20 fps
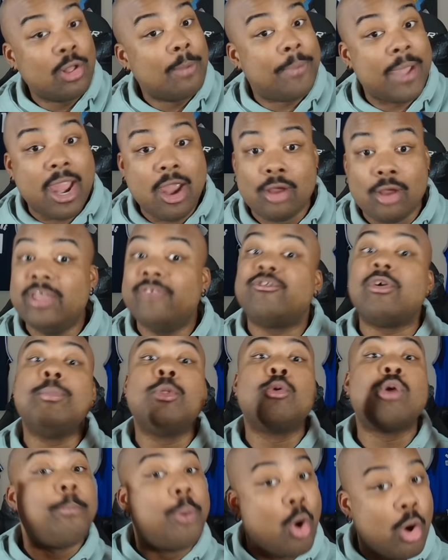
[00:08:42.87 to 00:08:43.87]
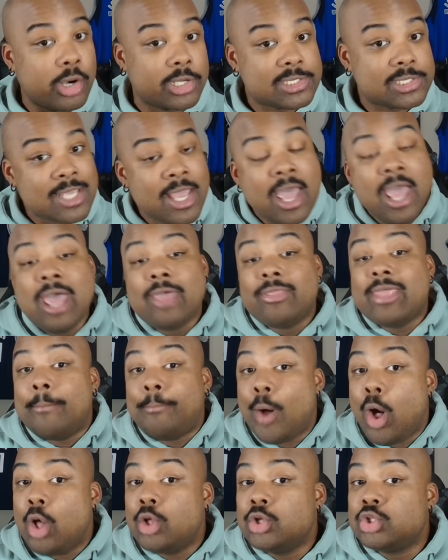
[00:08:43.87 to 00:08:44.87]
Apparently, from the reports, that
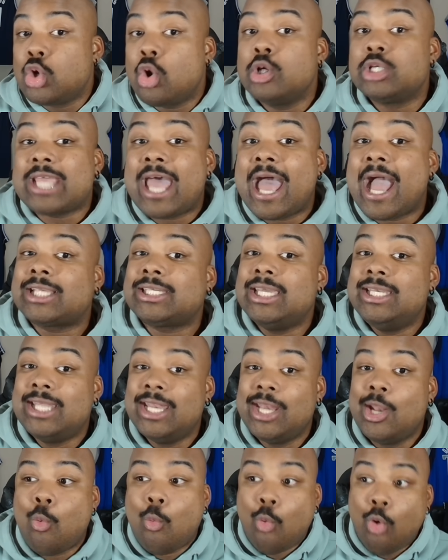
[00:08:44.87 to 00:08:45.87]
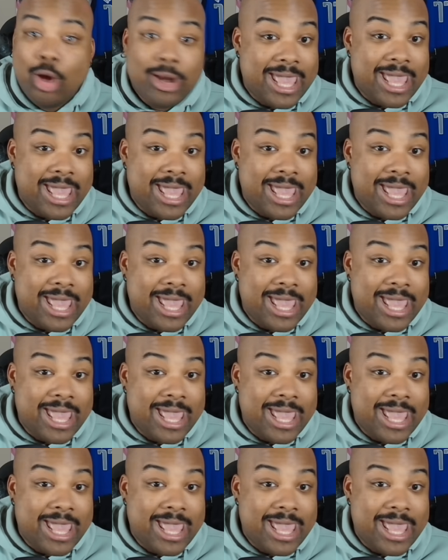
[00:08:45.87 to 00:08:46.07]
Paul George actually didn't want